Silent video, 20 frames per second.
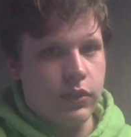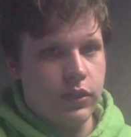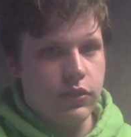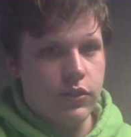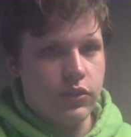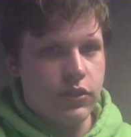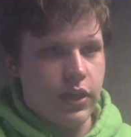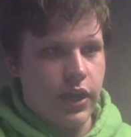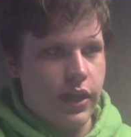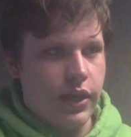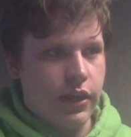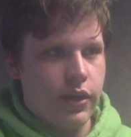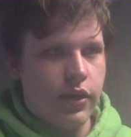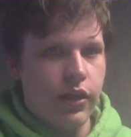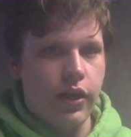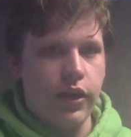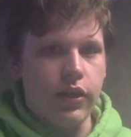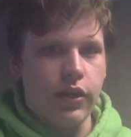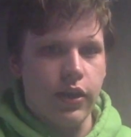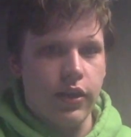He just had a
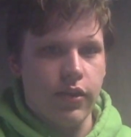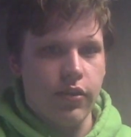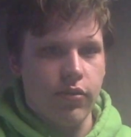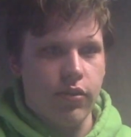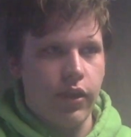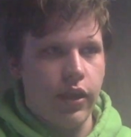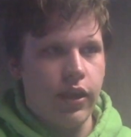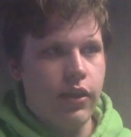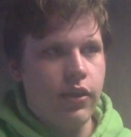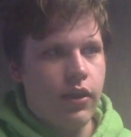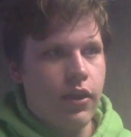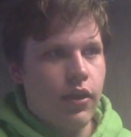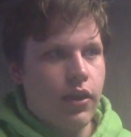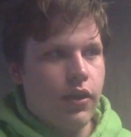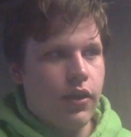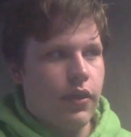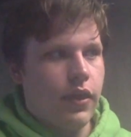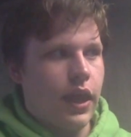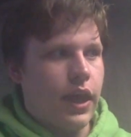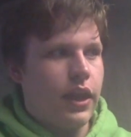cut on his leg
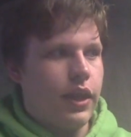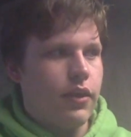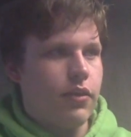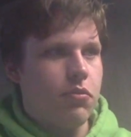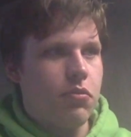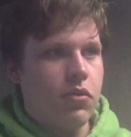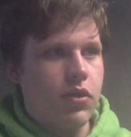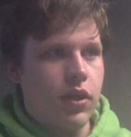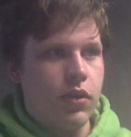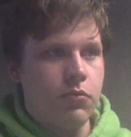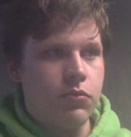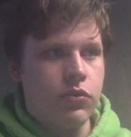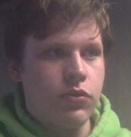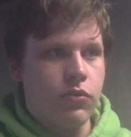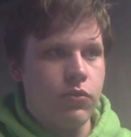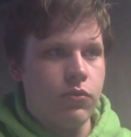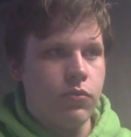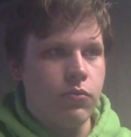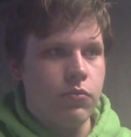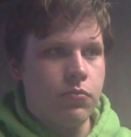that had seemed
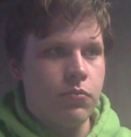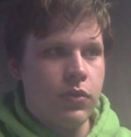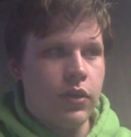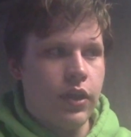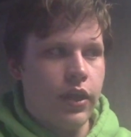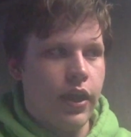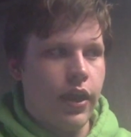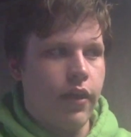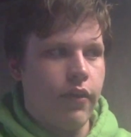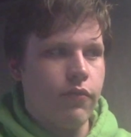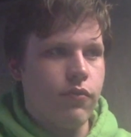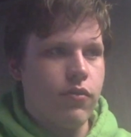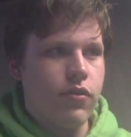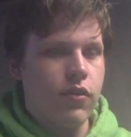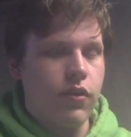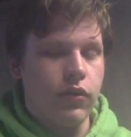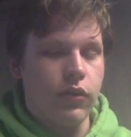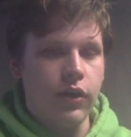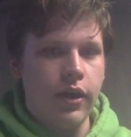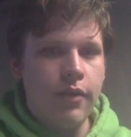to have
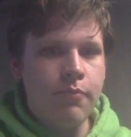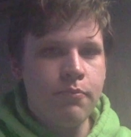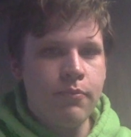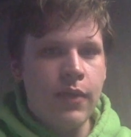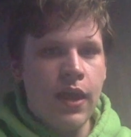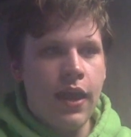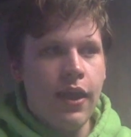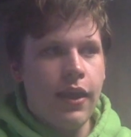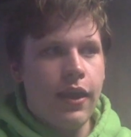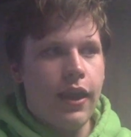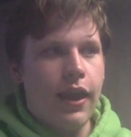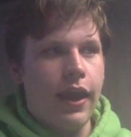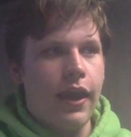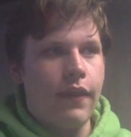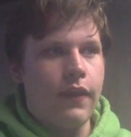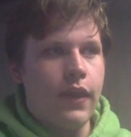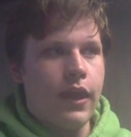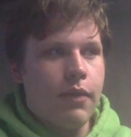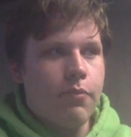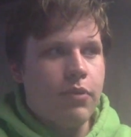sealed up,
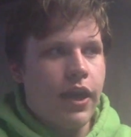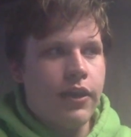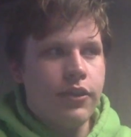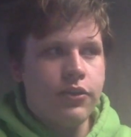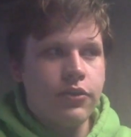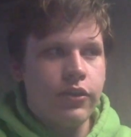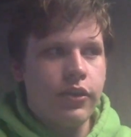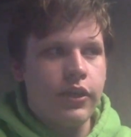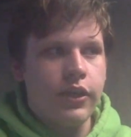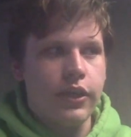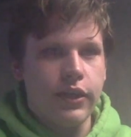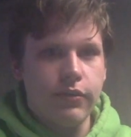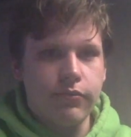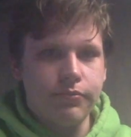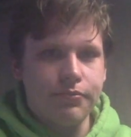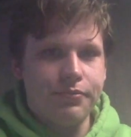and they applied a tourniquet.